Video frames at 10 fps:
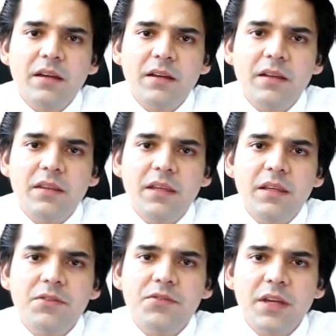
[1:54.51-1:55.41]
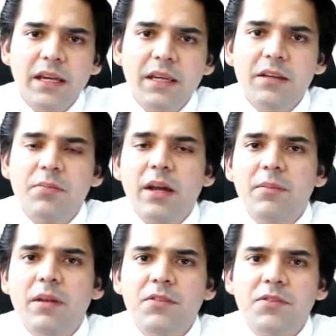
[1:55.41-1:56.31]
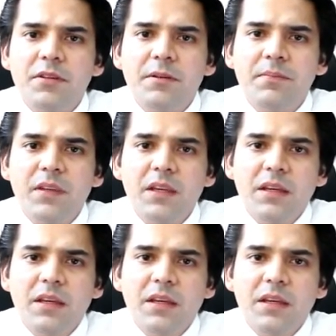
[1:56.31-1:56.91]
the second Prime Minister,